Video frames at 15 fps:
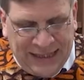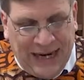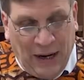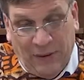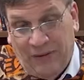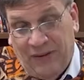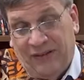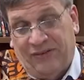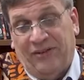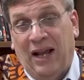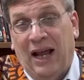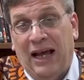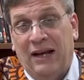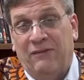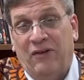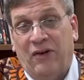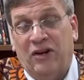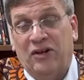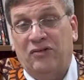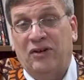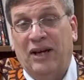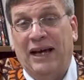Now, in this life,
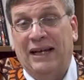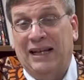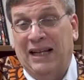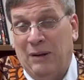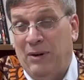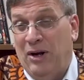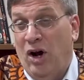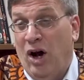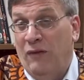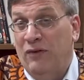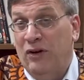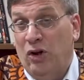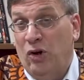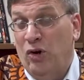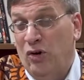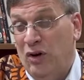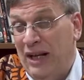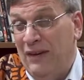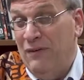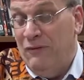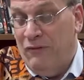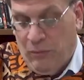very sadly, we often learn,
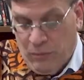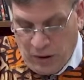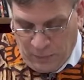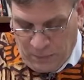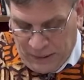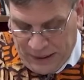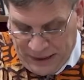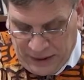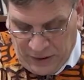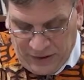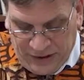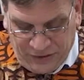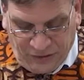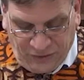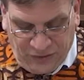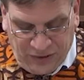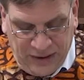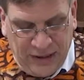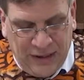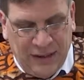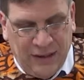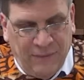even from our parents,
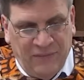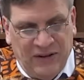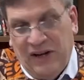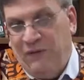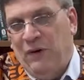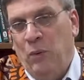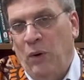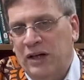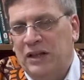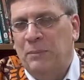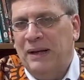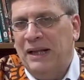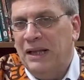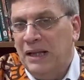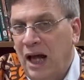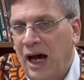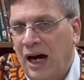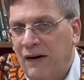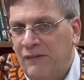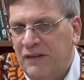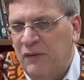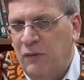that if we want to be
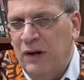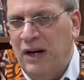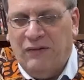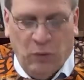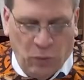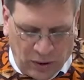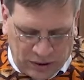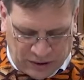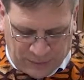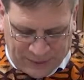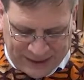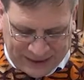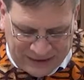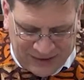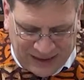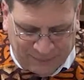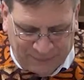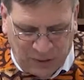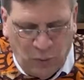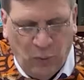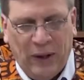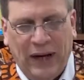loved, if we ever want to be
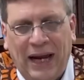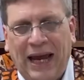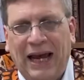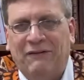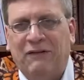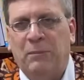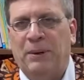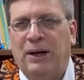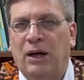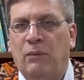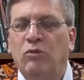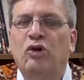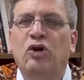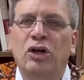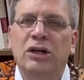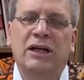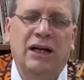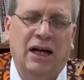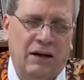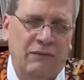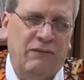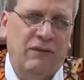accepted, we have to become good
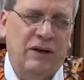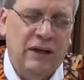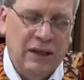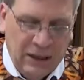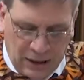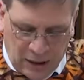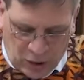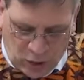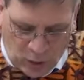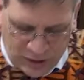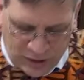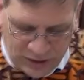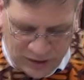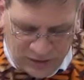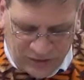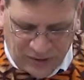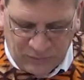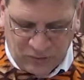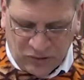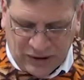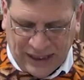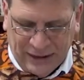enough according to
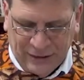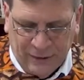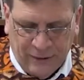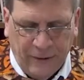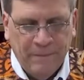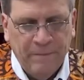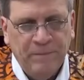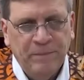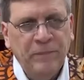some standard.